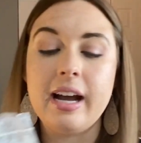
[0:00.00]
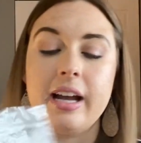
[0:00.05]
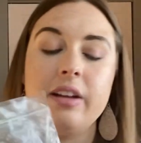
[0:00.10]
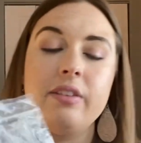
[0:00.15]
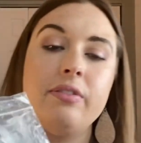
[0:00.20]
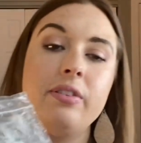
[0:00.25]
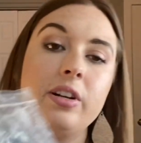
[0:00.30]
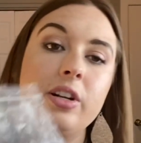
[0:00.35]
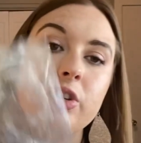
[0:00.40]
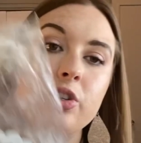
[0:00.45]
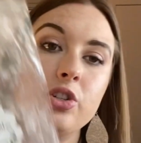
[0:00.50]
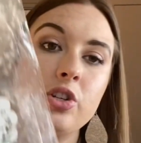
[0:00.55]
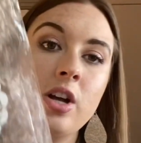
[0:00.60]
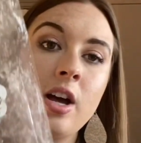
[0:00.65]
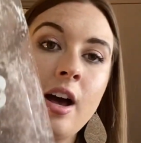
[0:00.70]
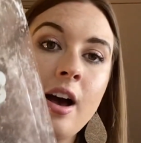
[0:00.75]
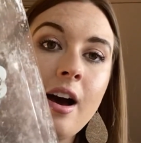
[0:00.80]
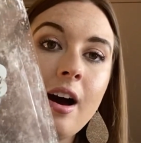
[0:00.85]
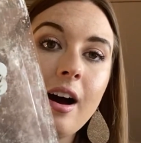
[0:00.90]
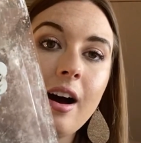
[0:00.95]
I finished
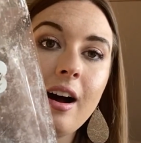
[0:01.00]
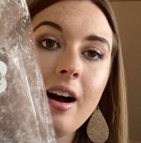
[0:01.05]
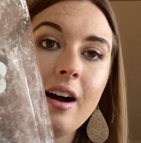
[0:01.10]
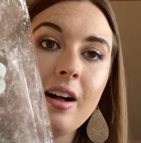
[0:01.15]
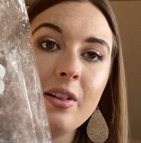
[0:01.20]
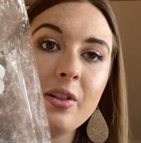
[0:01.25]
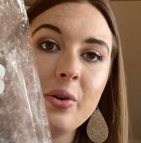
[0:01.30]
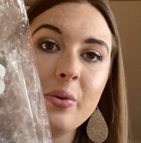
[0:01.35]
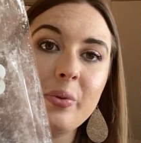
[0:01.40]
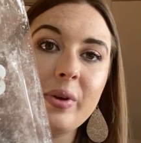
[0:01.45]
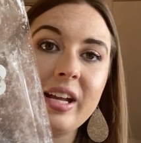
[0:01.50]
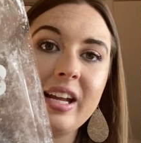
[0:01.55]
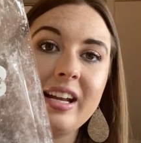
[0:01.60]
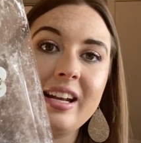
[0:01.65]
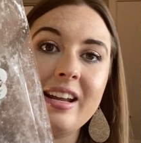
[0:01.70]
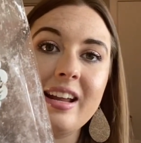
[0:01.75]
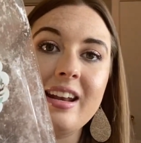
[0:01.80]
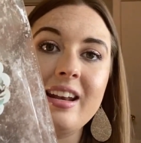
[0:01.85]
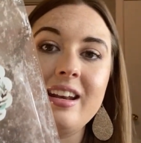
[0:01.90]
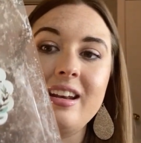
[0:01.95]

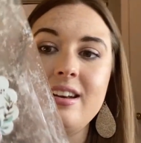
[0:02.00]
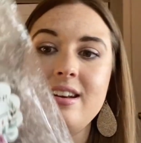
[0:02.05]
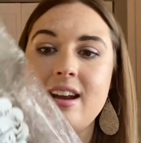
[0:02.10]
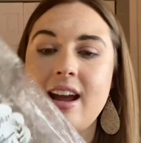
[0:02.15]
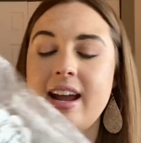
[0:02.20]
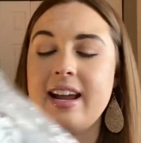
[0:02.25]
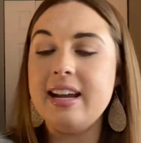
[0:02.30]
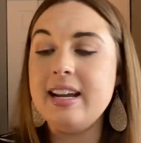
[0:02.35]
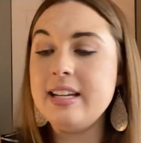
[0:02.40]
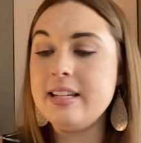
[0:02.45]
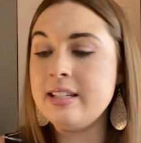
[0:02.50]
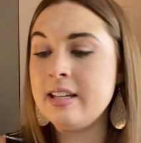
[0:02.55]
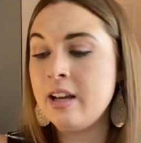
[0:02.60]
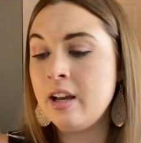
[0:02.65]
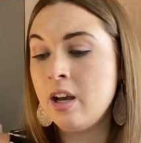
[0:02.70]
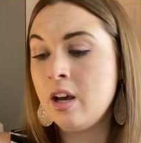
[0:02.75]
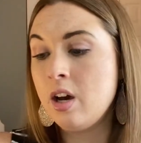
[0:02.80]
Halloween Night,